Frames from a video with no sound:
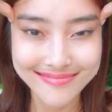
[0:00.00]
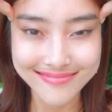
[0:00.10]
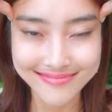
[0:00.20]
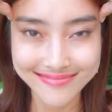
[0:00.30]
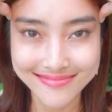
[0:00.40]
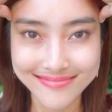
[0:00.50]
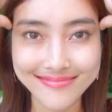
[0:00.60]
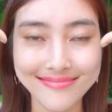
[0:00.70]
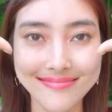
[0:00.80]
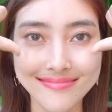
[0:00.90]

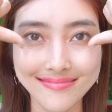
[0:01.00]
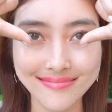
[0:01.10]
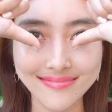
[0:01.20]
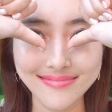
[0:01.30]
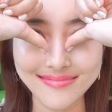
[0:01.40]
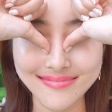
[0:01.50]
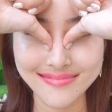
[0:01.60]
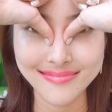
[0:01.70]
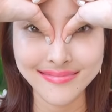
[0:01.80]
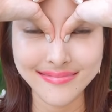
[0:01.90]

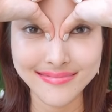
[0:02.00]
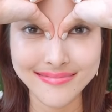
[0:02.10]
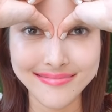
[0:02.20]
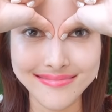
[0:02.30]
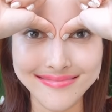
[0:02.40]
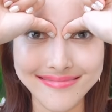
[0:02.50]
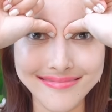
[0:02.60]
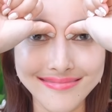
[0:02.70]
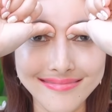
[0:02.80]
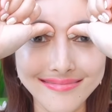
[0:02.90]

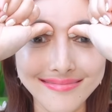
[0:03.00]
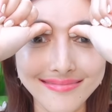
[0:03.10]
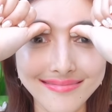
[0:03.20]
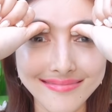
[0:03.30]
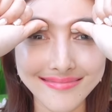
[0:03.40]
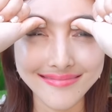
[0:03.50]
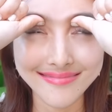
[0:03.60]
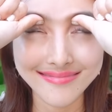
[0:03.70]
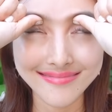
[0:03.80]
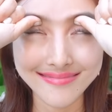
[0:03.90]

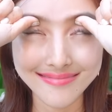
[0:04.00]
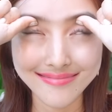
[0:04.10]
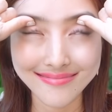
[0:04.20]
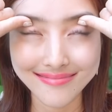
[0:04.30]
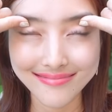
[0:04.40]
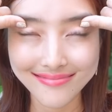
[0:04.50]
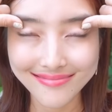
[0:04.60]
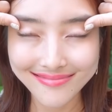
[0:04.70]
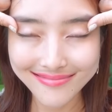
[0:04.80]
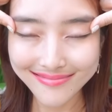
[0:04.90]

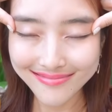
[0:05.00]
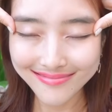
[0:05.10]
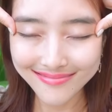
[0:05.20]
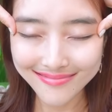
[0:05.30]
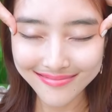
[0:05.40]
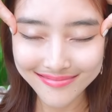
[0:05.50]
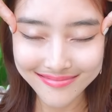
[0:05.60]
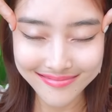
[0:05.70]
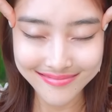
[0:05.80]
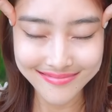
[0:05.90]

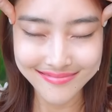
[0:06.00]
(silence)